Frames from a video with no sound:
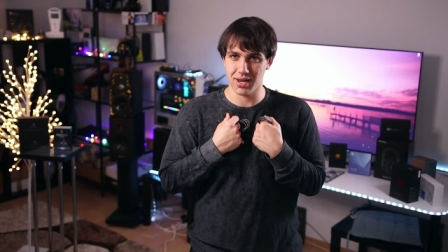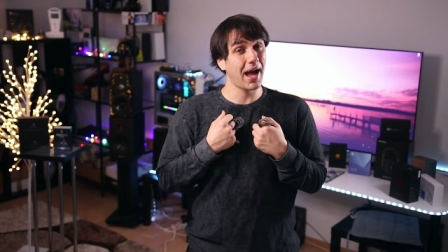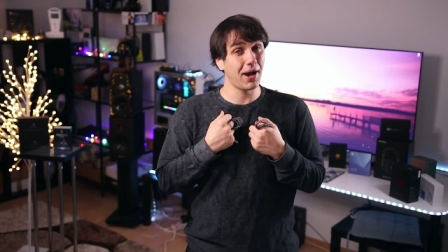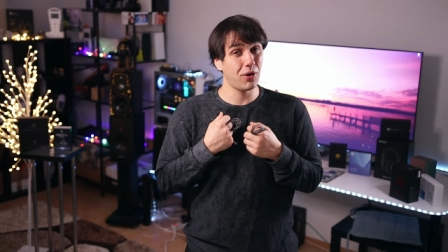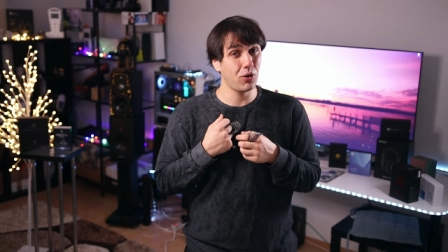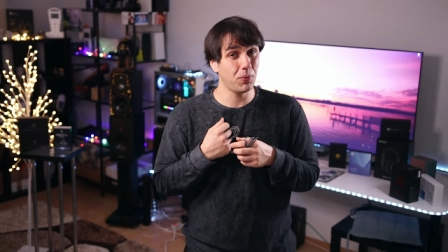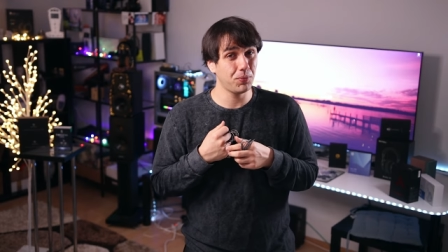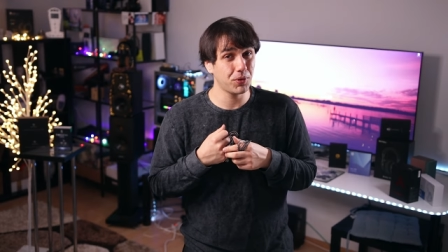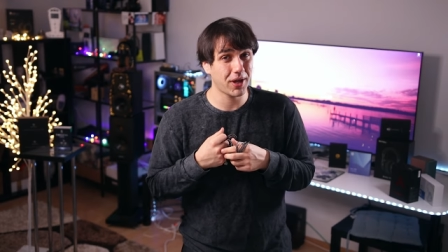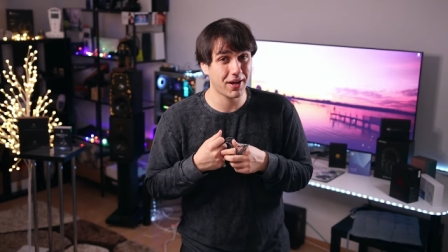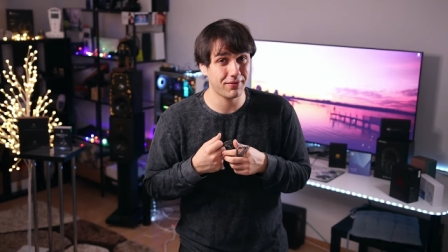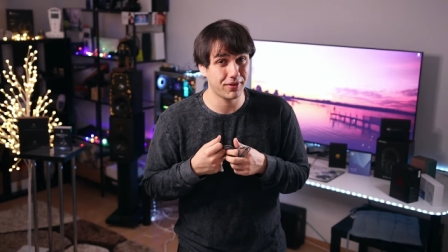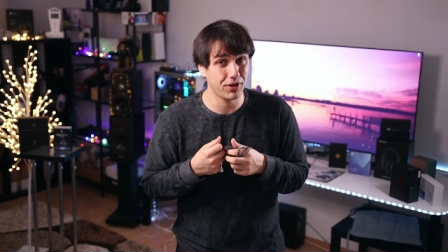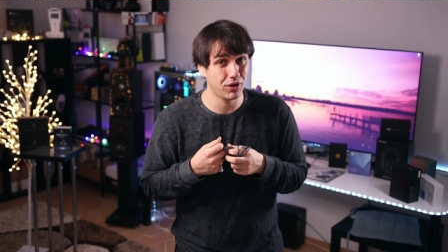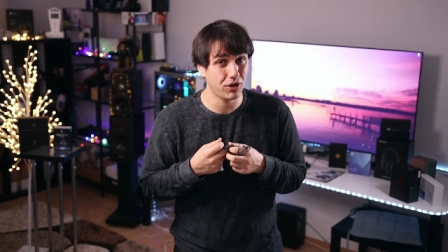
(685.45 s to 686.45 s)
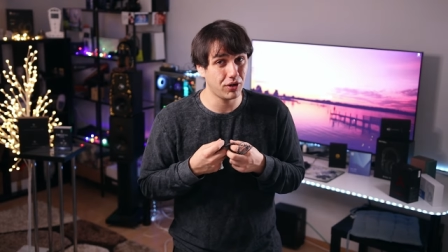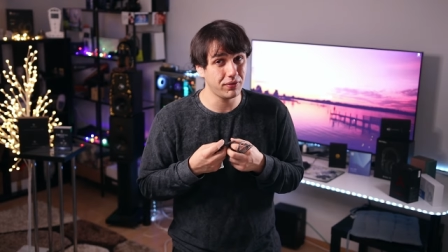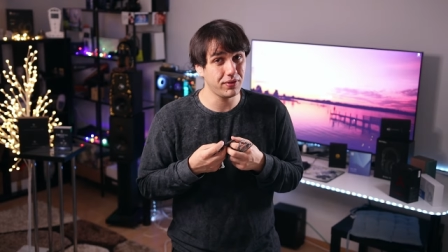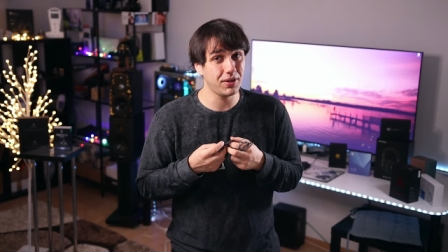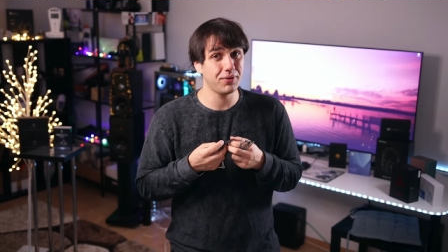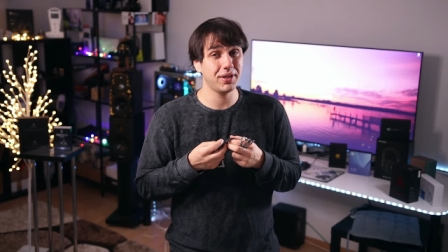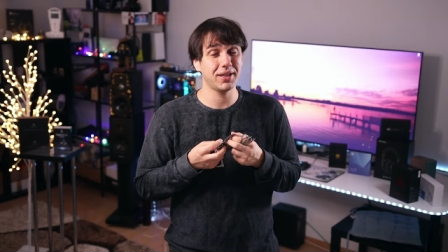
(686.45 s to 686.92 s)
I hope you have a
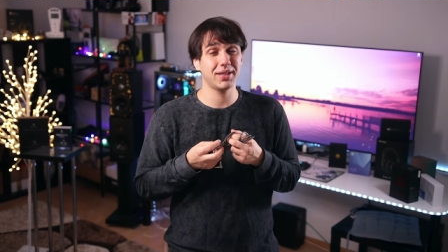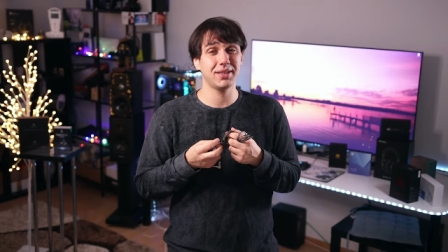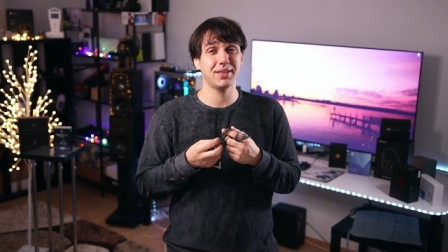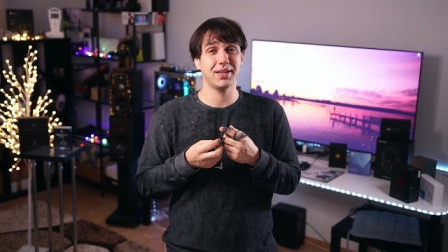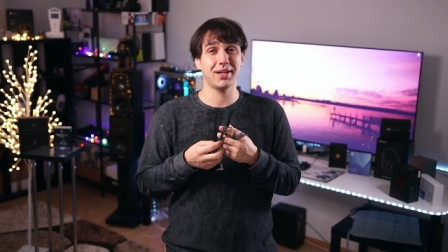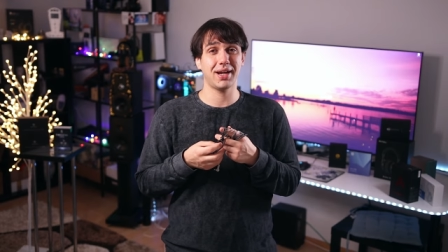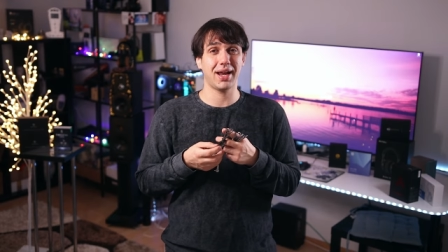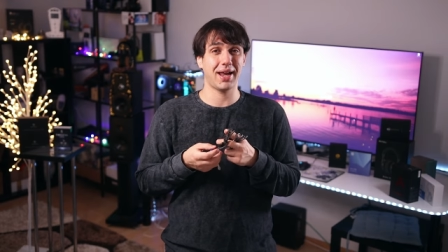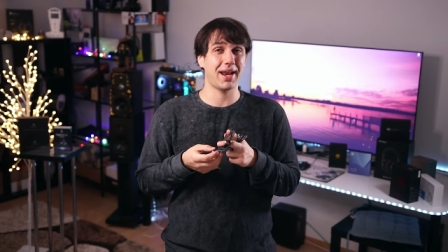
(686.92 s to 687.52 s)
lovely weekend there,